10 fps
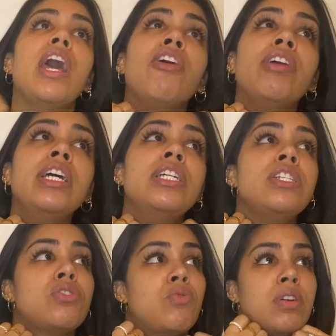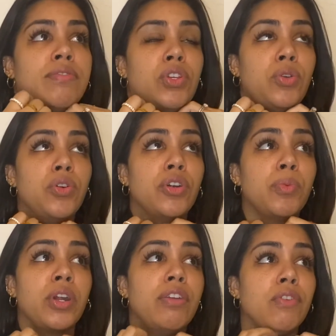errands, or if you are
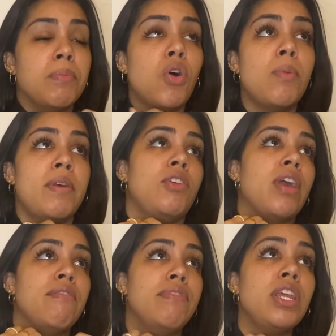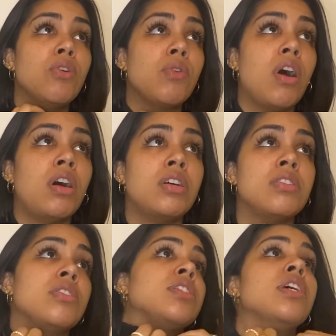working from home and you have video
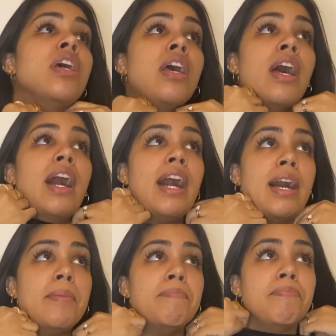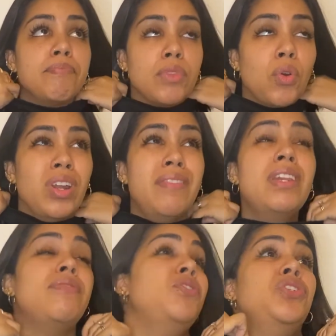calls, or even if you